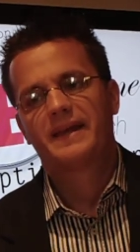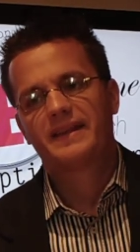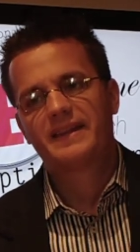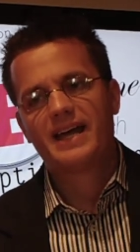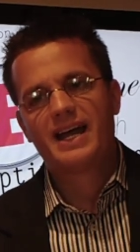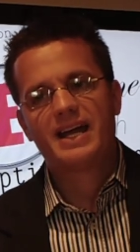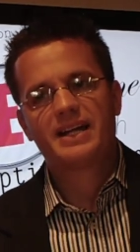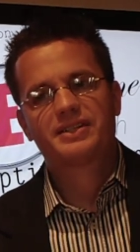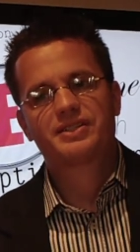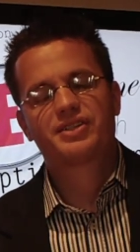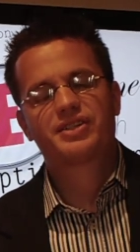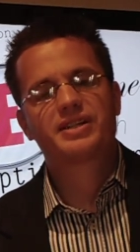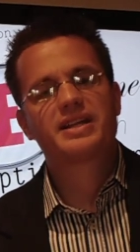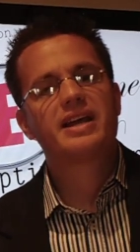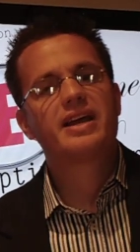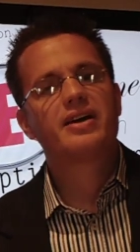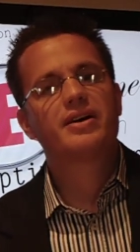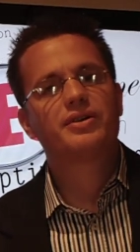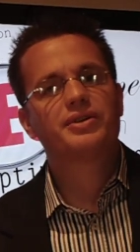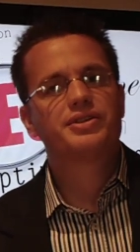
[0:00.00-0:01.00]
that
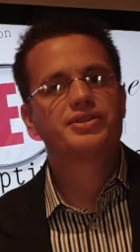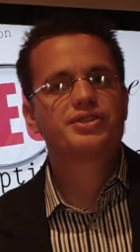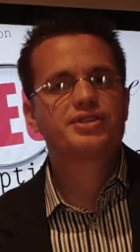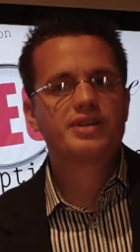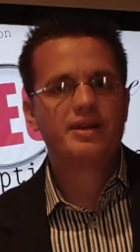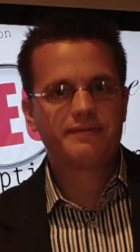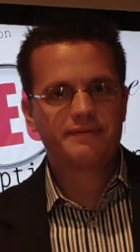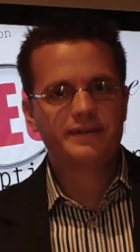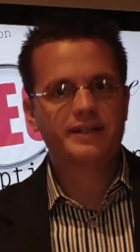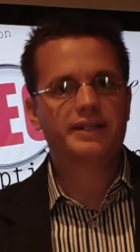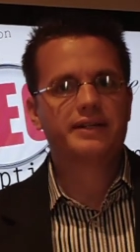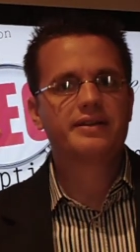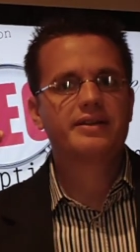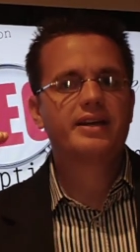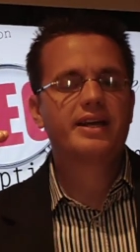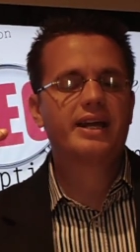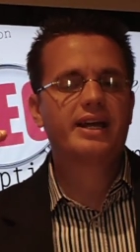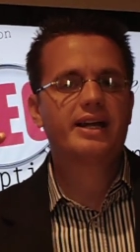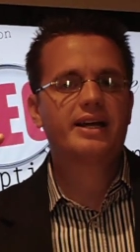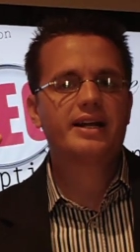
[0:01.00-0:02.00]
scale has shifted,
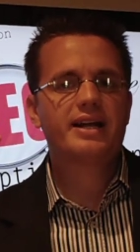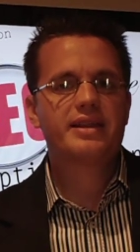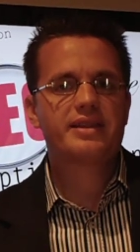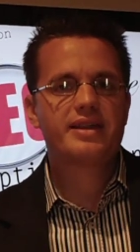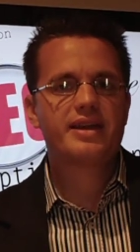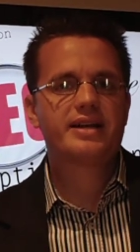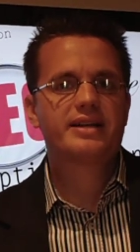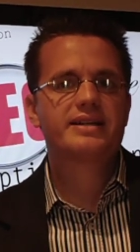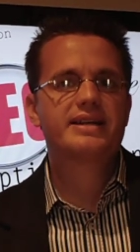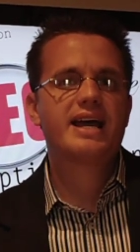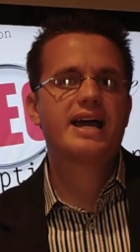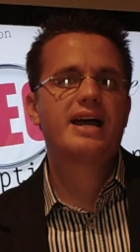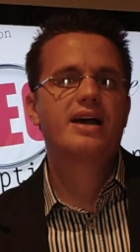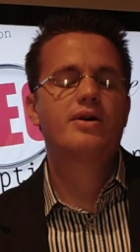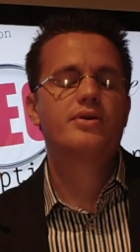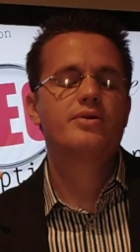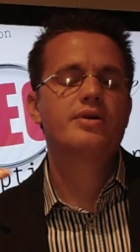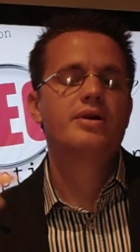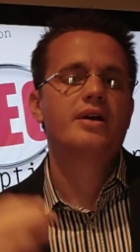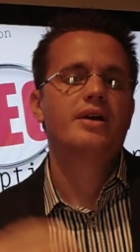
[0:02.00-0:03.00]
and I think
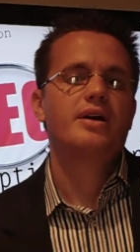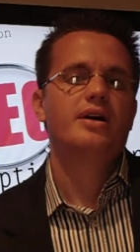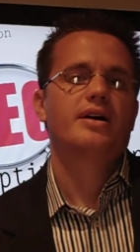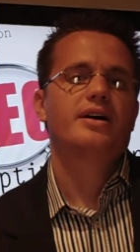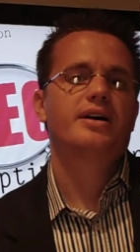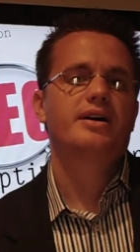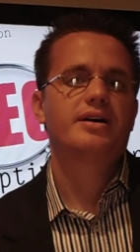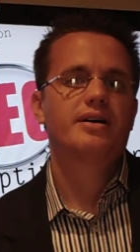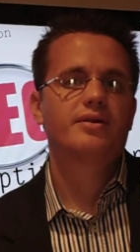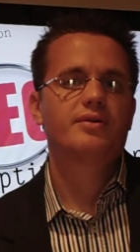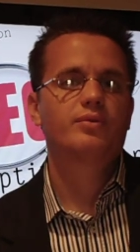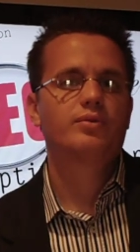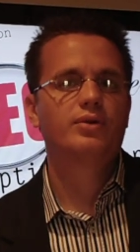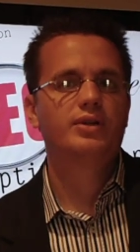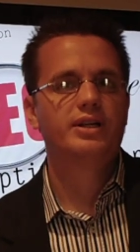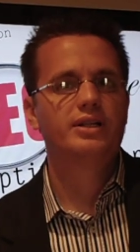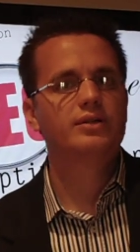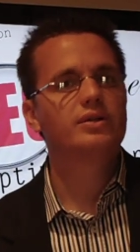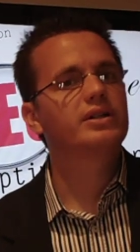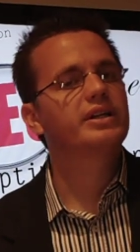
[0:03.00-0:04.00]
now uh,
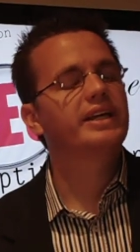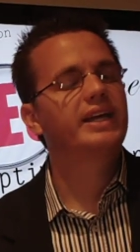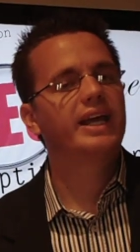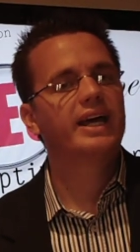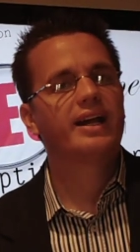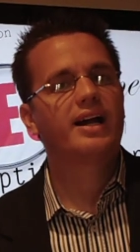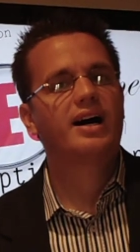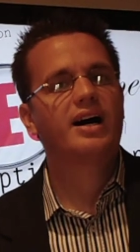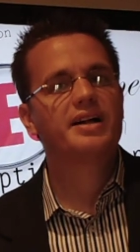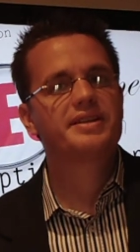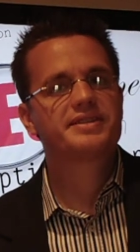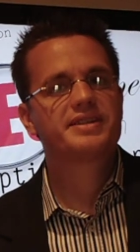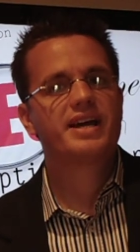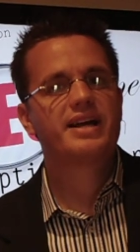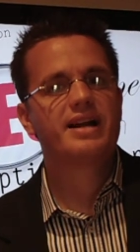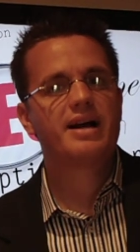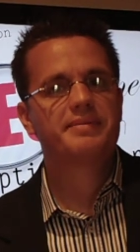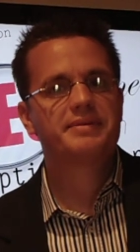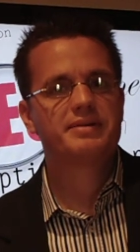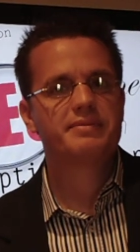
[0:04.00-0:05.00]
really looking at on-site
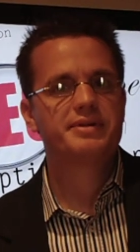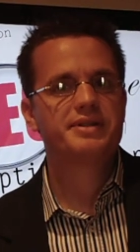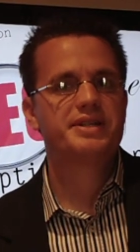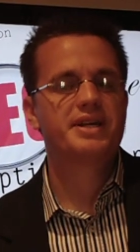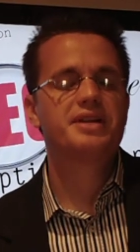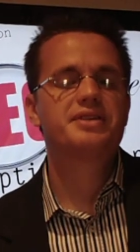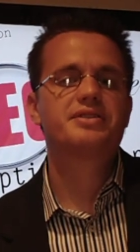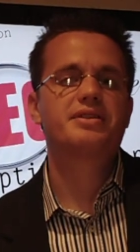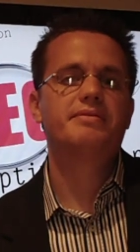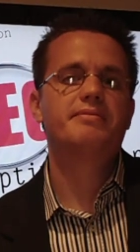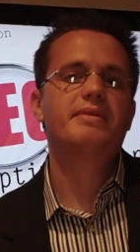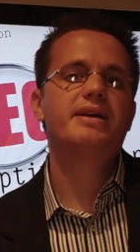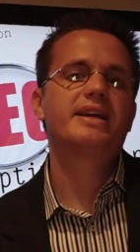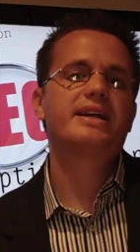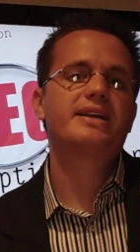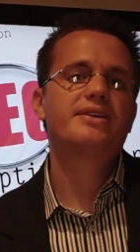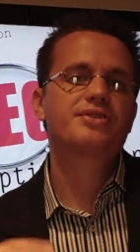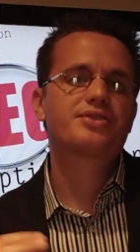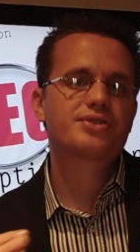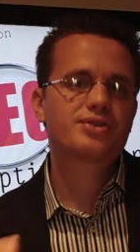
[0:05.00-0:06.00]
optimization,
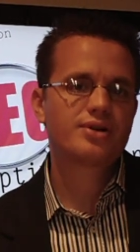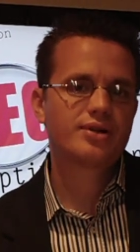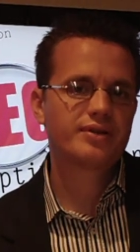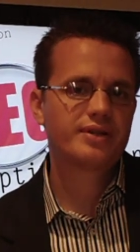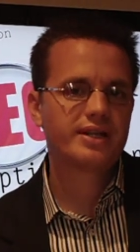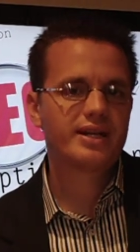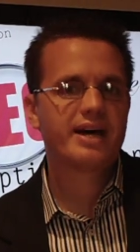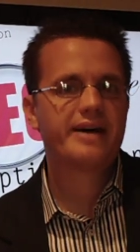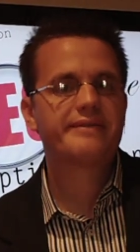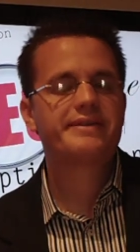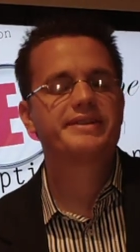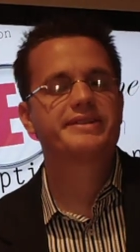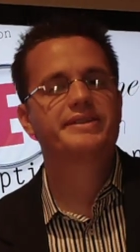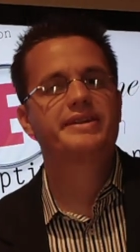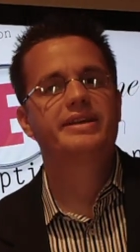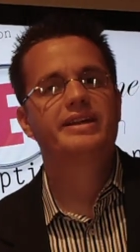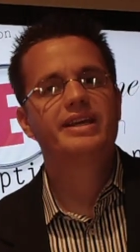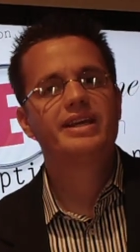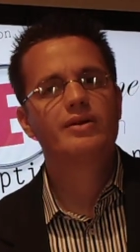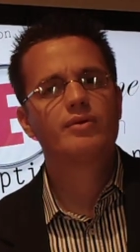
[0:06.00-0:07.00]
making sure that
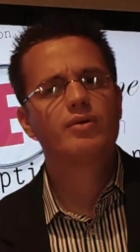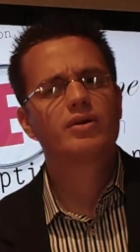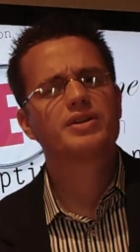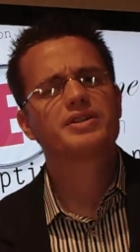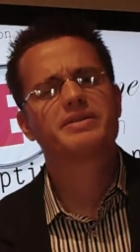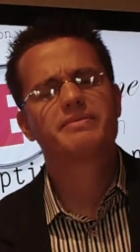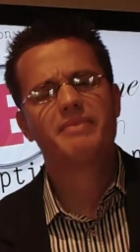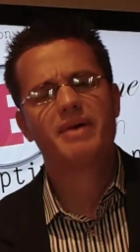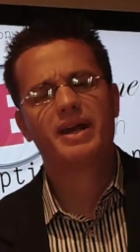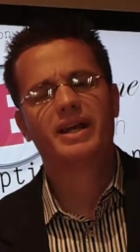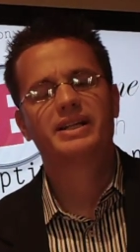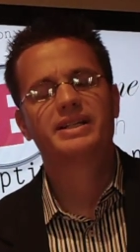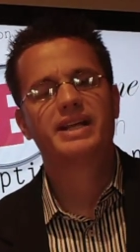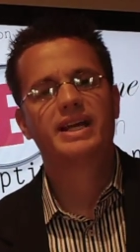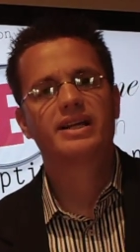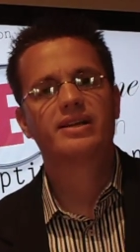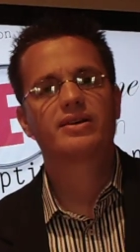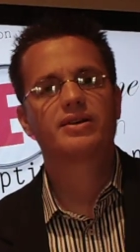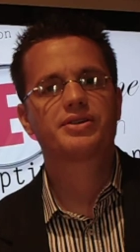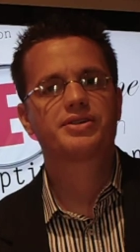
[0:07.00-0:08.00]
obviously keywords and
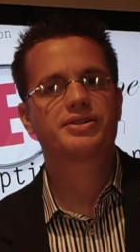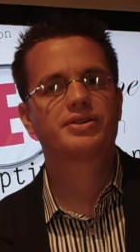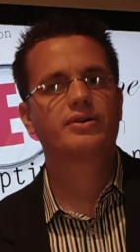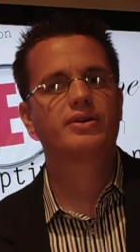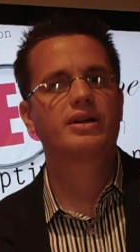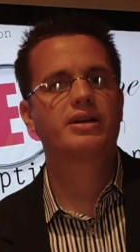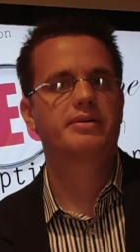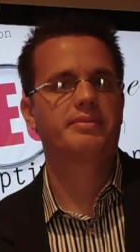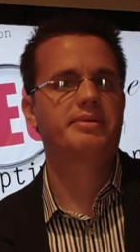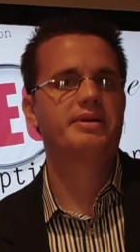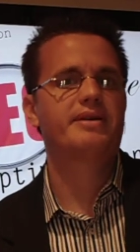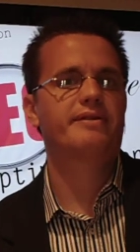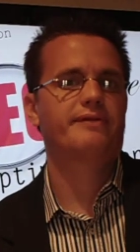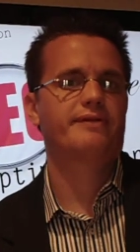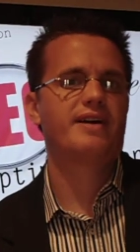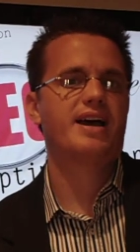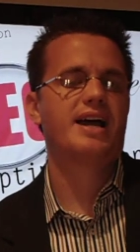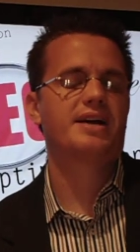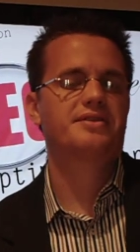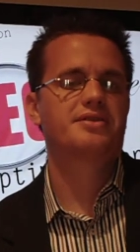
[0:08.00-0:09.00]
metadata are still going to be a
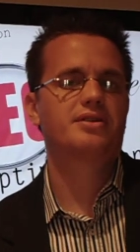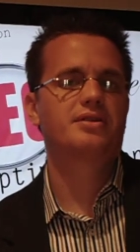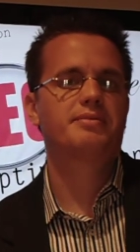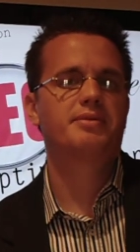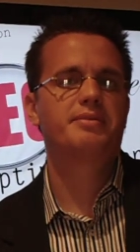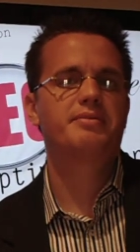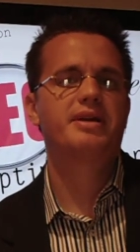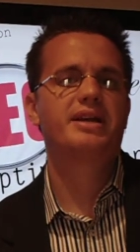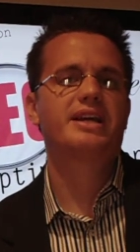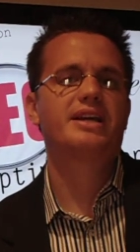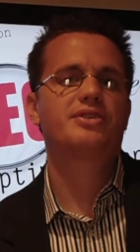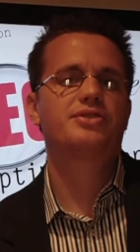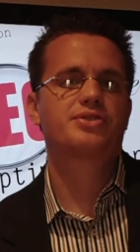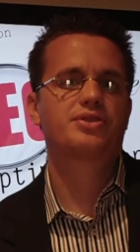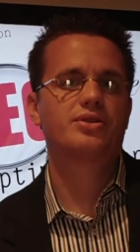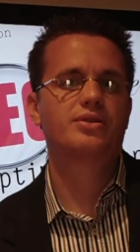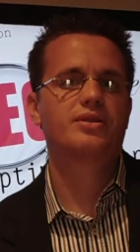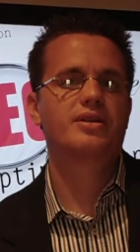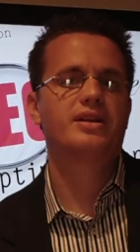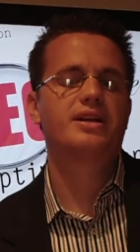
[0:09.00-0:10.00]
factor, but making
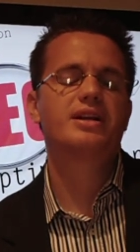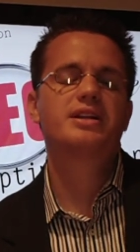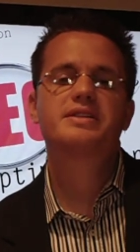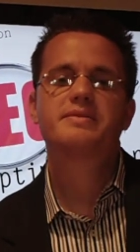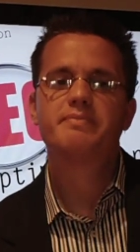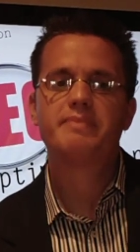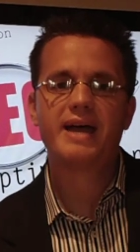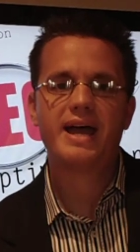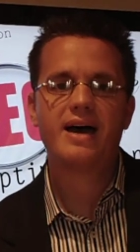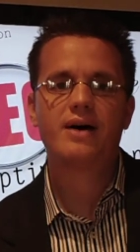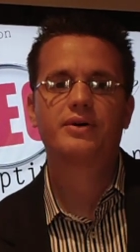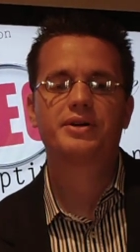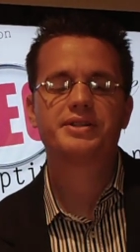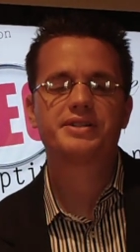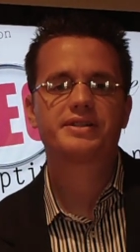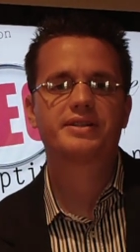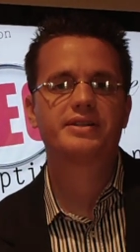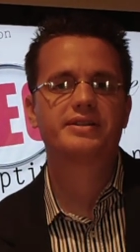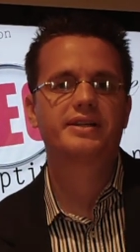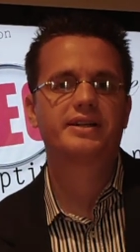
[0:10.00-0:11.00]
sure that it's
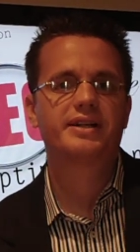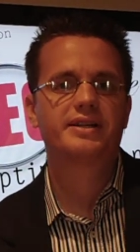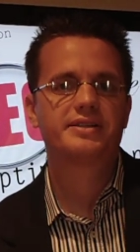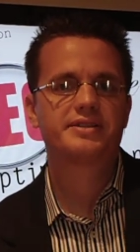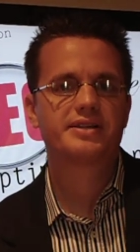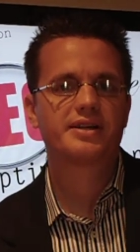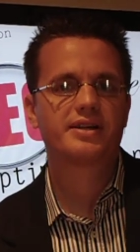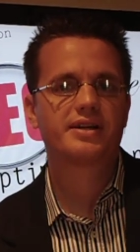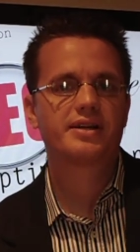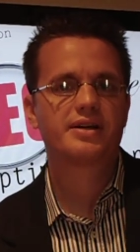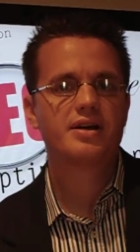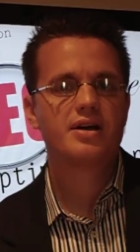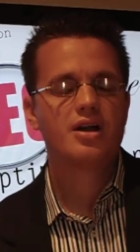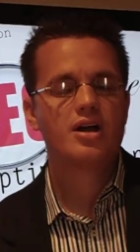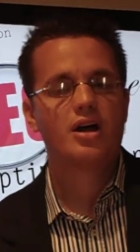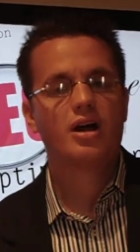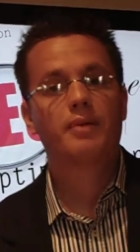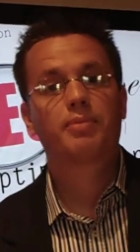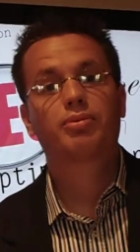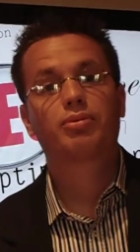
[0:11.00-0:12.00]
balanced and that it's
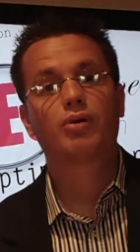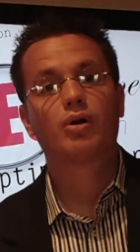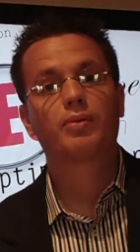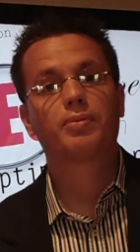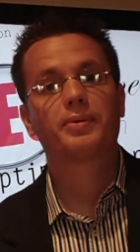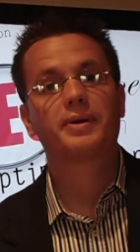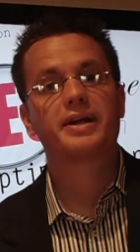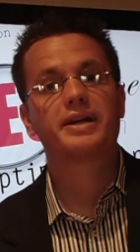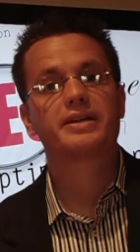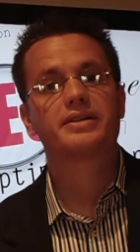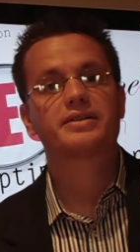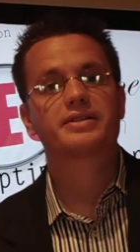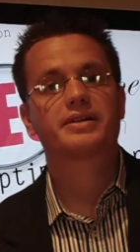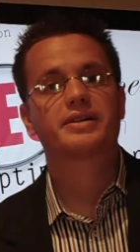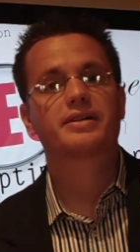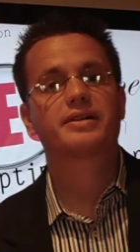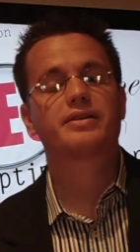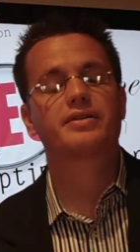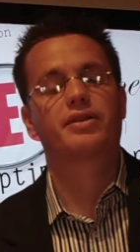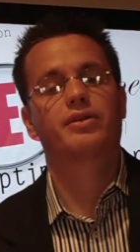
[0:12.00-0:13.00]
uh, appropriate
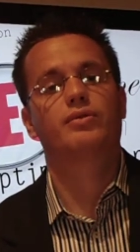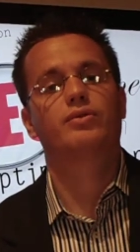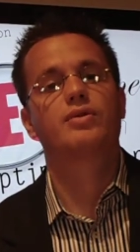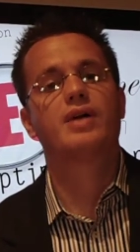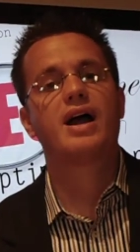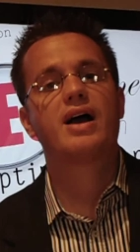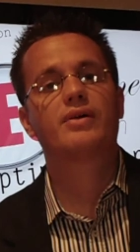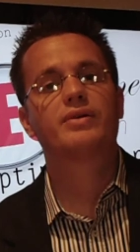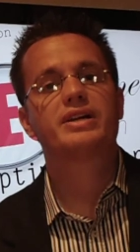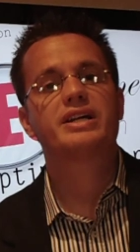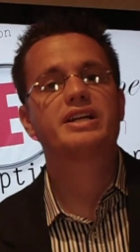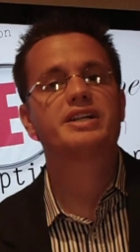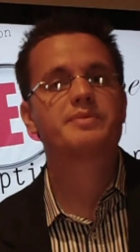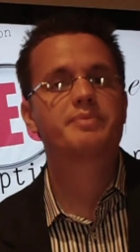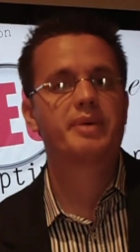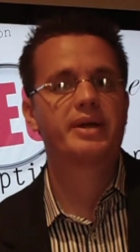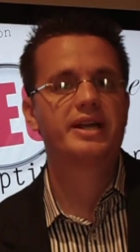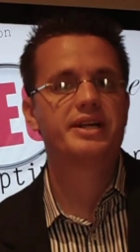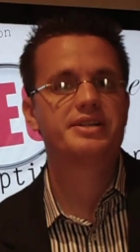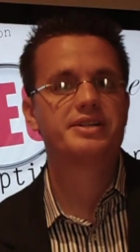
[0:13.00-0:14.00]
uh, throughout each
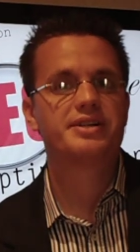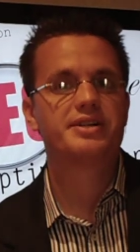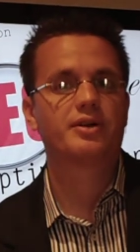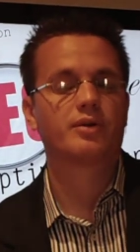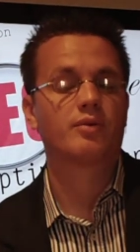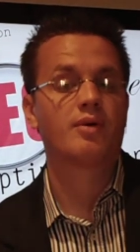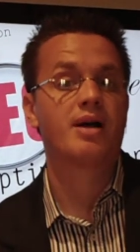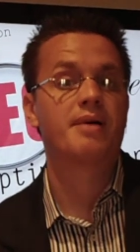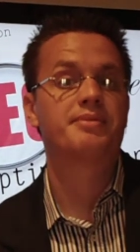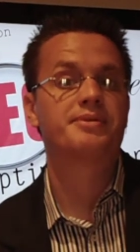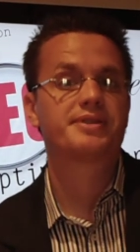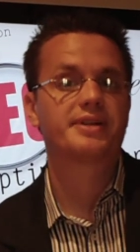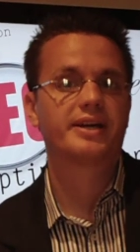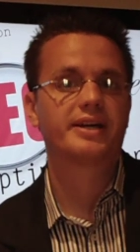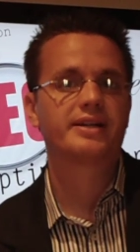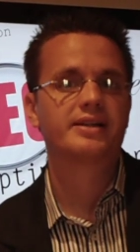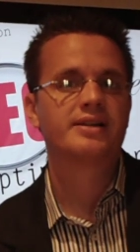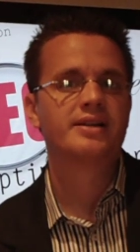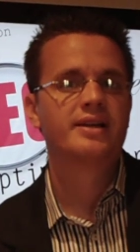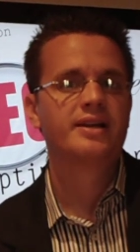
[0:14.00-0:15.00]
page in your
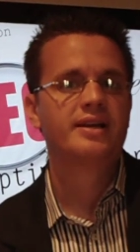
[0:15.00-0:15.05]
website.